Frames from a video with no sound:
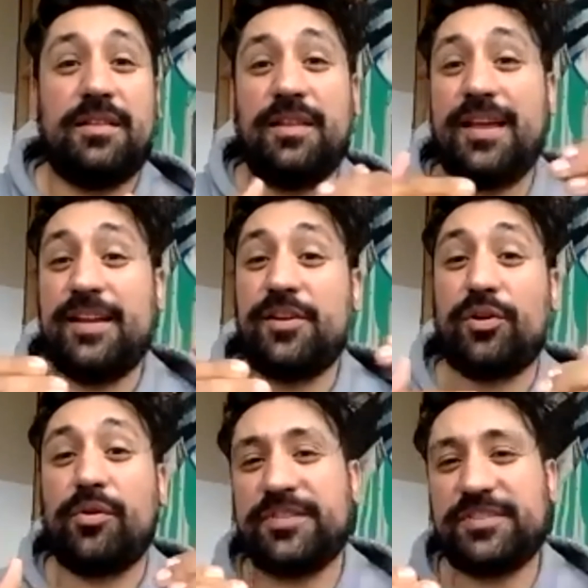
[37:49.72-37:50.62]
like an
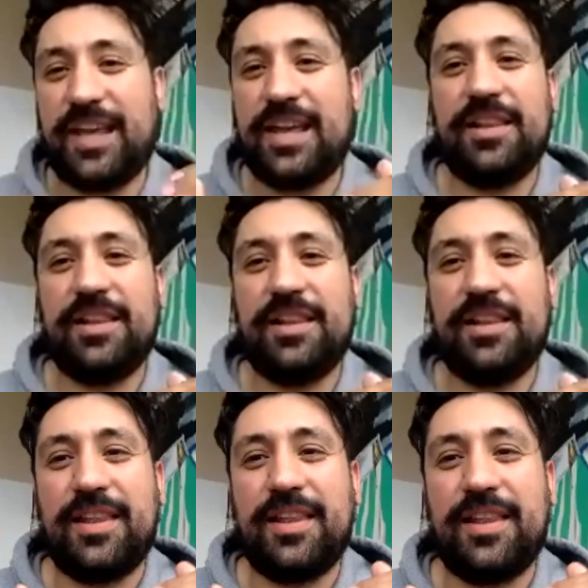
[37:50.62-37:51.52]
earth scale, like
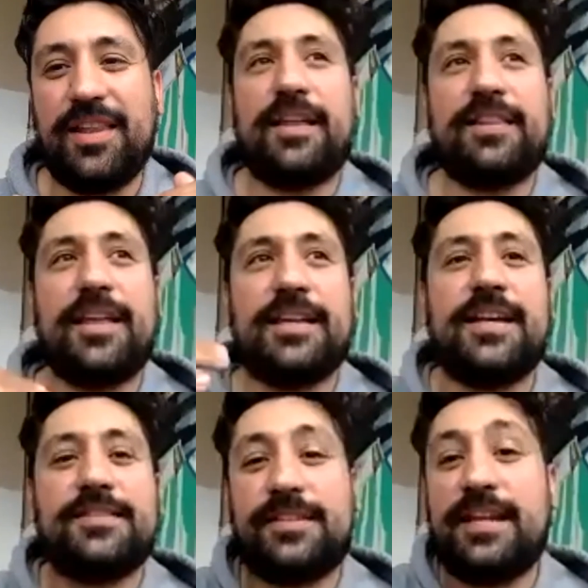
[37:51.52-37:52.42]
that that that like
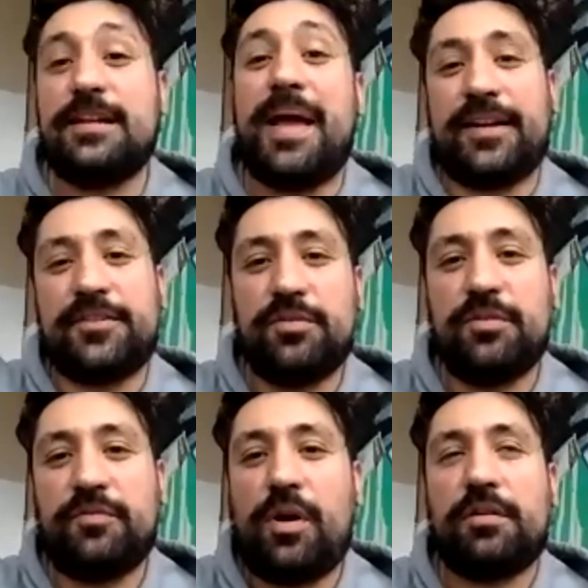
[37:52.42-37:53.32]
intensity and magnitude
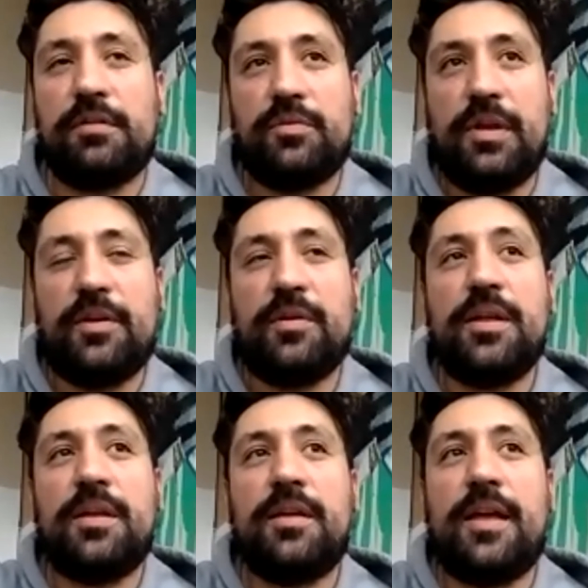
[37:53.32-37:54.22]
of water, and and,
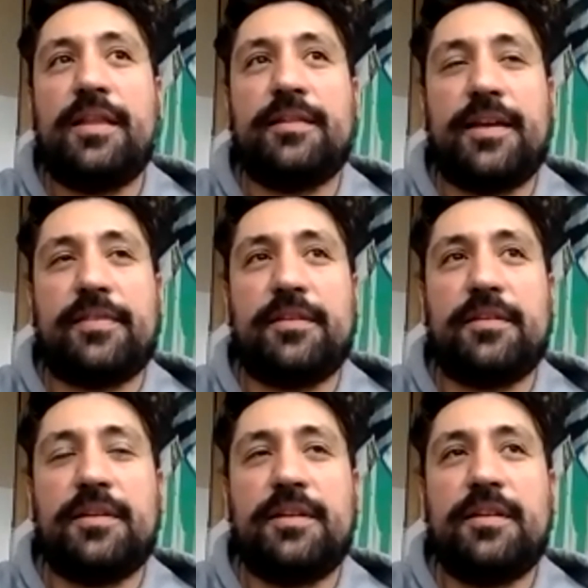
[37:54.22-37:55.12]
and like
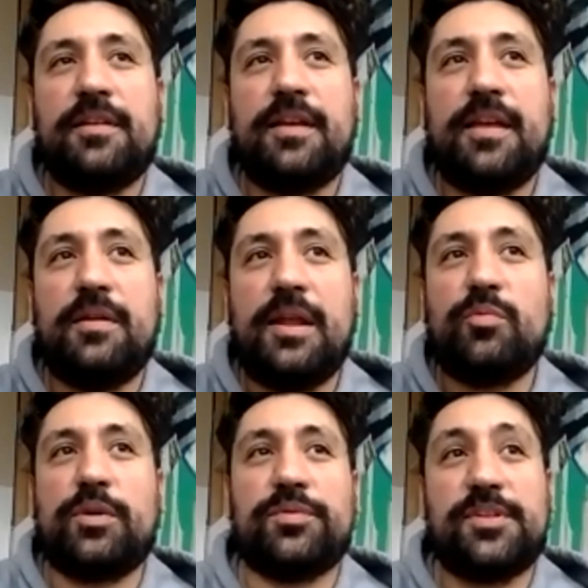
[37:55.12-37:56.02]
the and, and
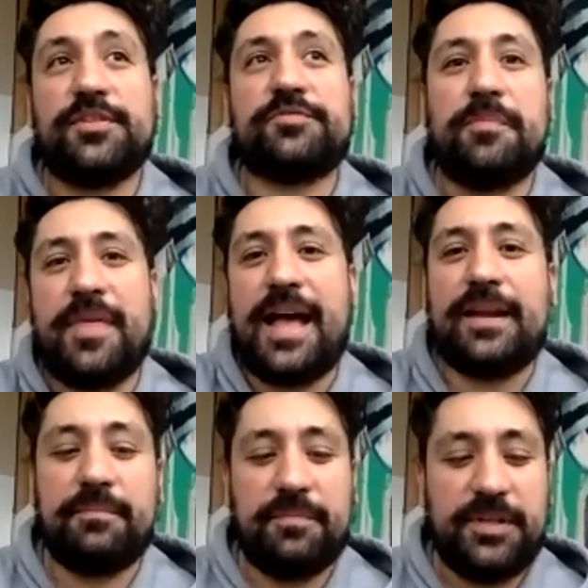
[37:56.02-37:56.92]
what results from that,
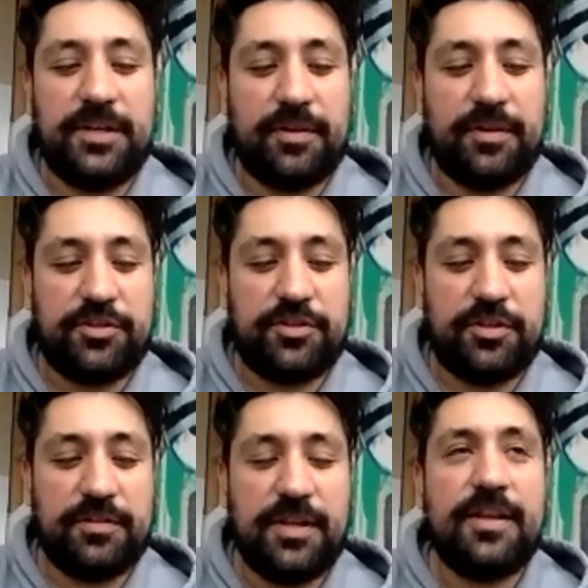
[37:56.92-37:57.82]
you know, like geo
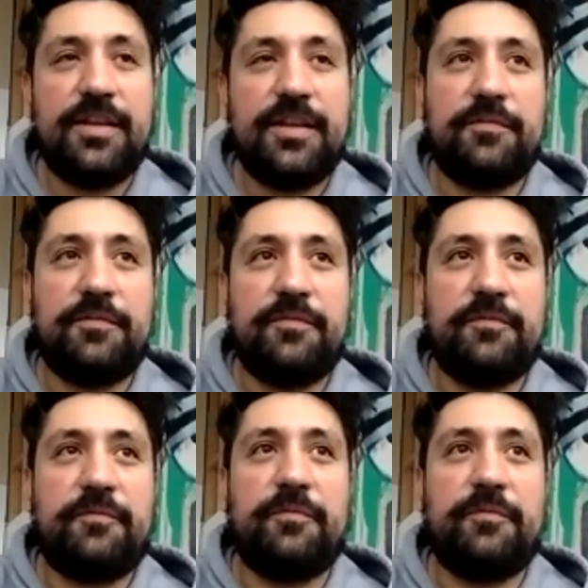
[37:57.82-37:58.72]

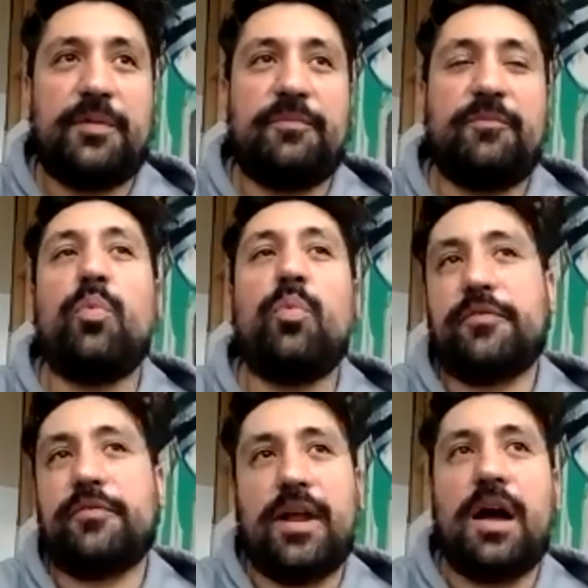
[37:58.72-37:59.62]
like weather
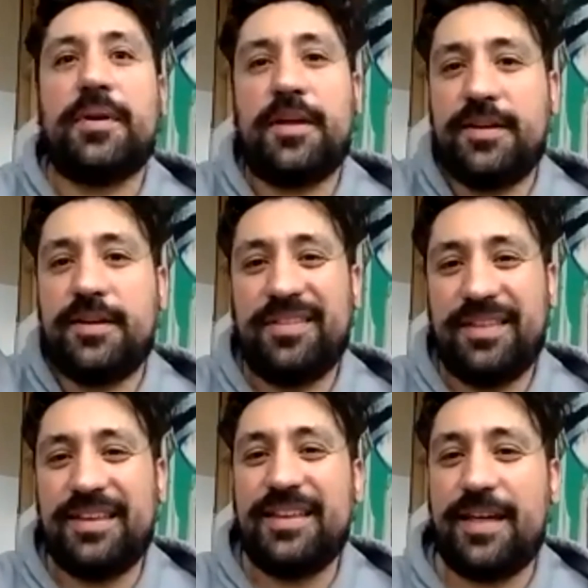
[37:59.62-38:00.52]
phenomena, you know,
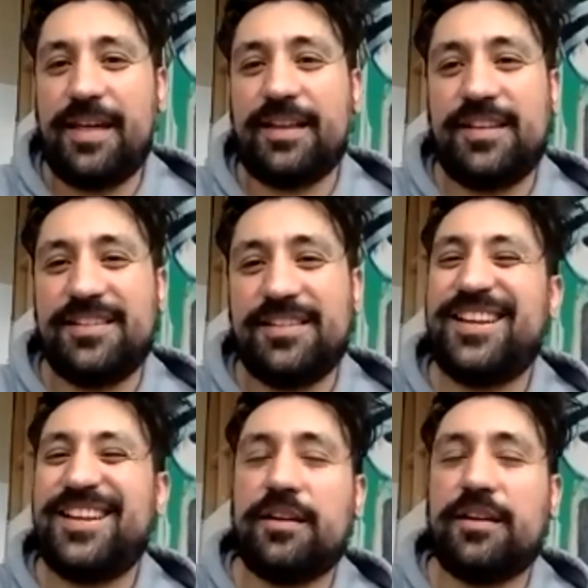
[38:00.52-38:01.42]
in that sense, not
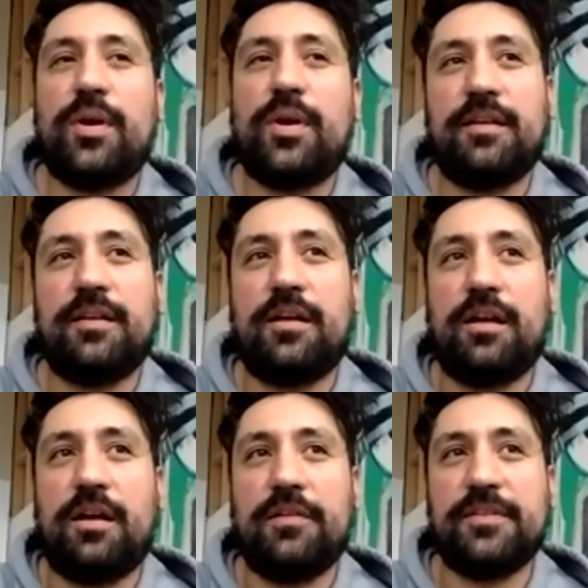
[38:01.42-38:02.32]
not quite
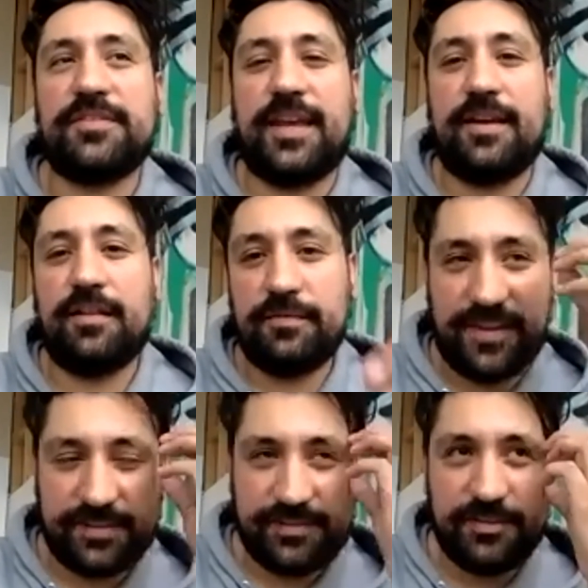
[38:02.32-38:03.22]
on the scale of
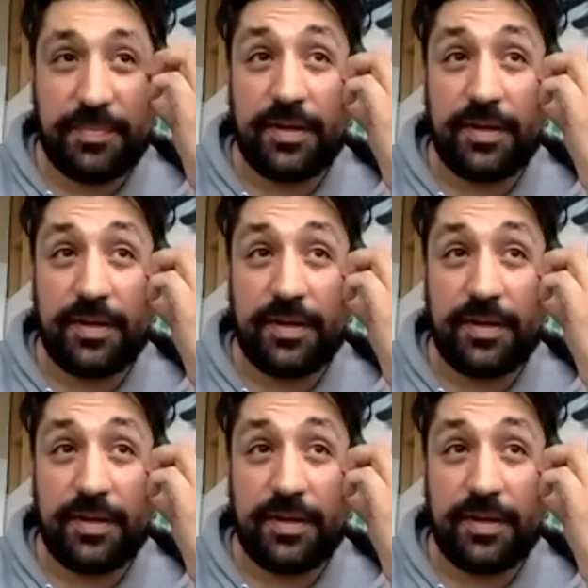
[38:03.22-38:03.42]
vessels, but